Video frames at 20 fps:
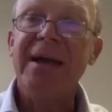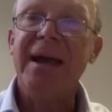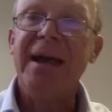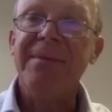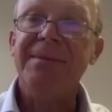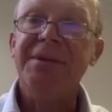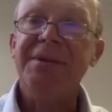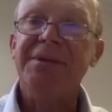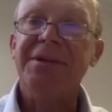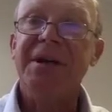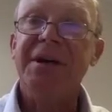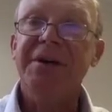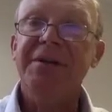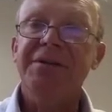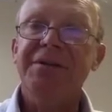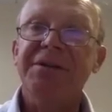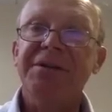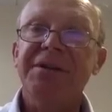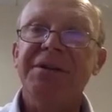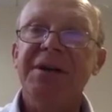
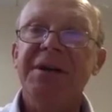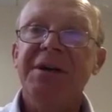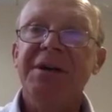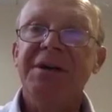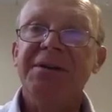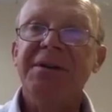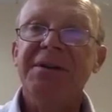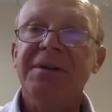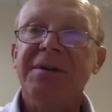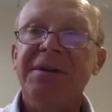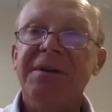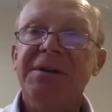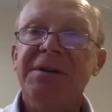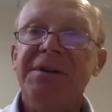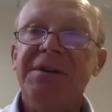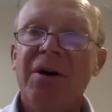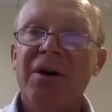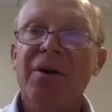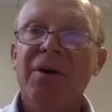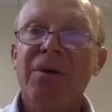episodes to this
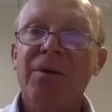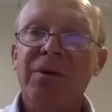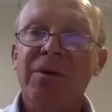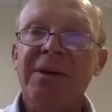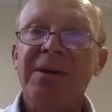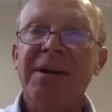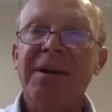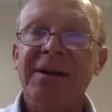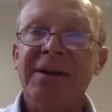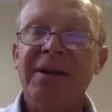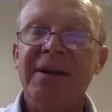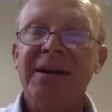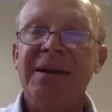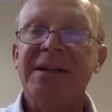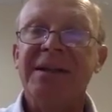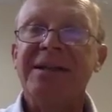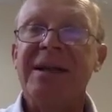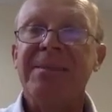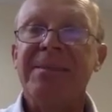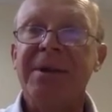whole clinical
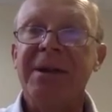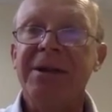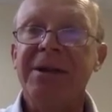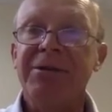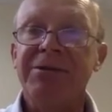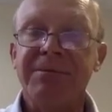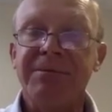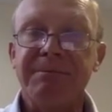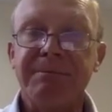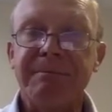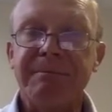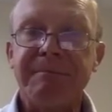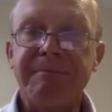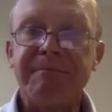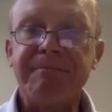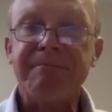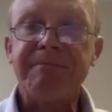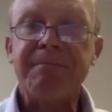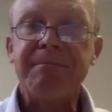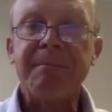examination.
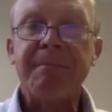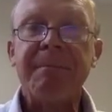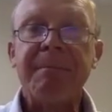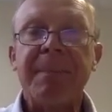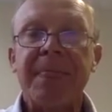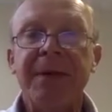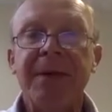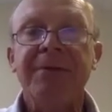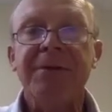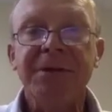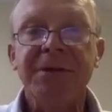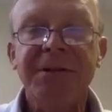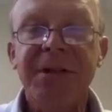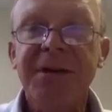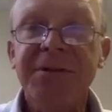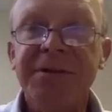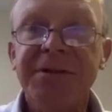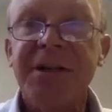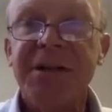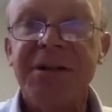There is
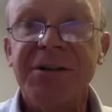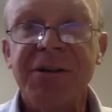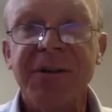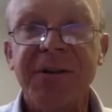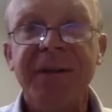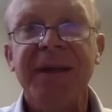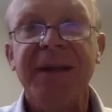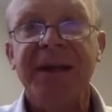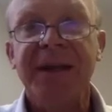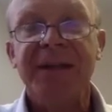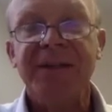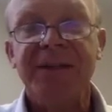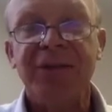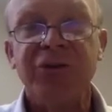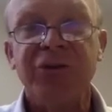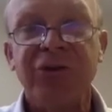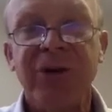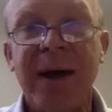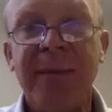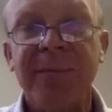no such thing as a
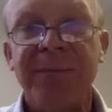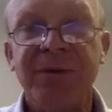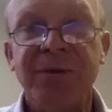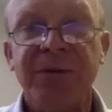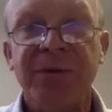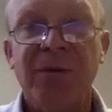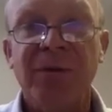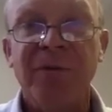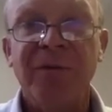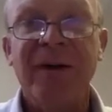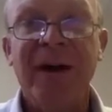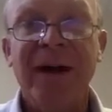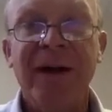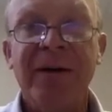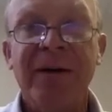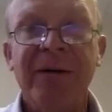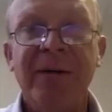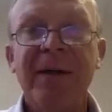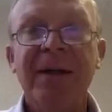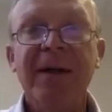trapdoor
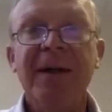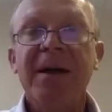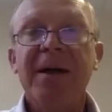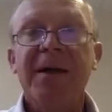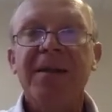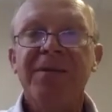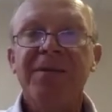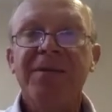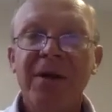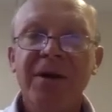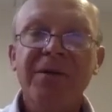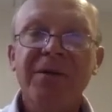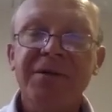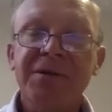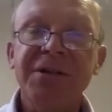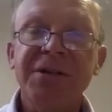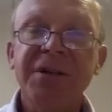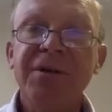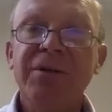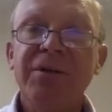fail. No
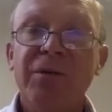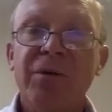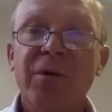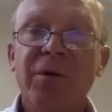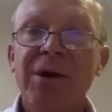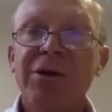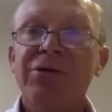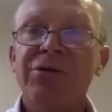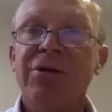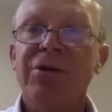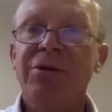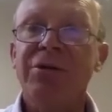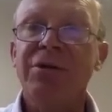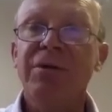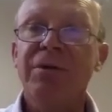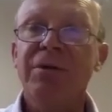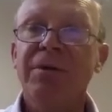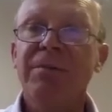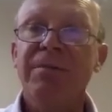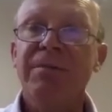single question
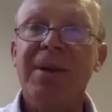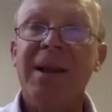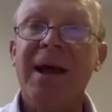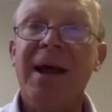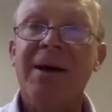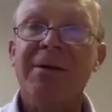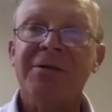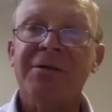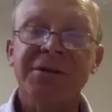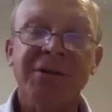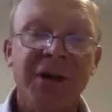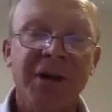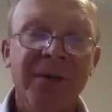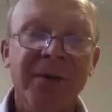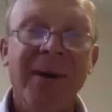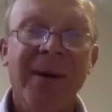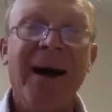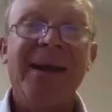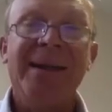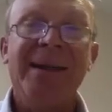you can plough so
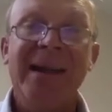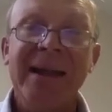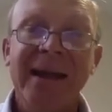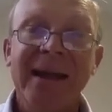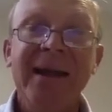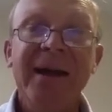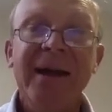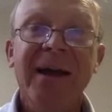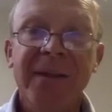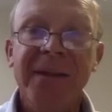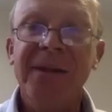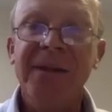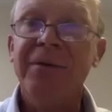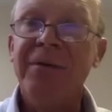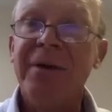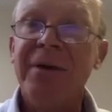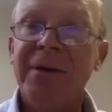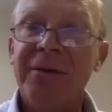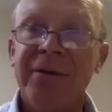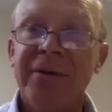badly that you
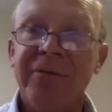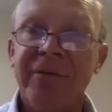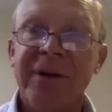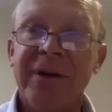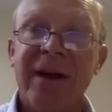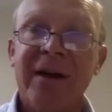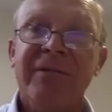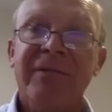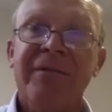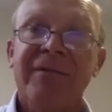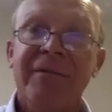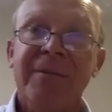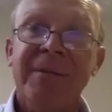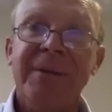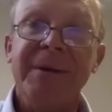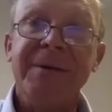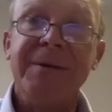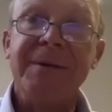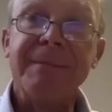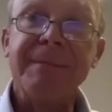cannot recover from
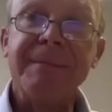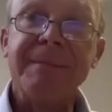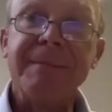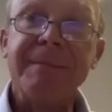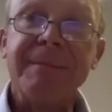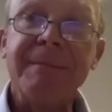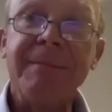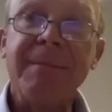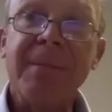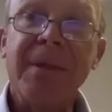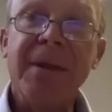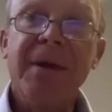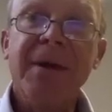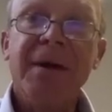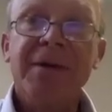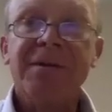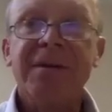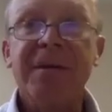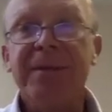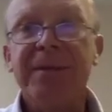it.
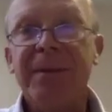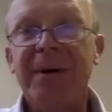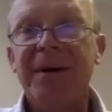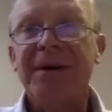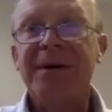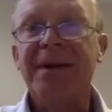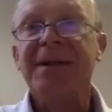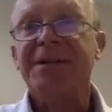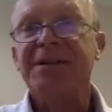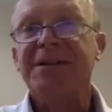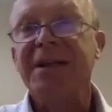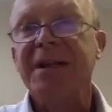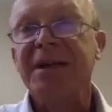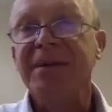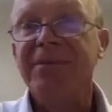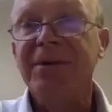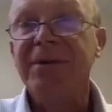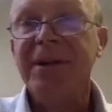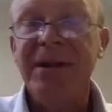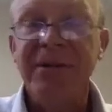So the marking
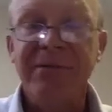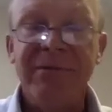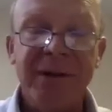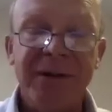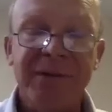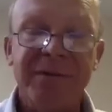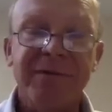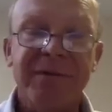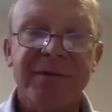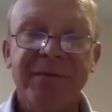scheme really runs from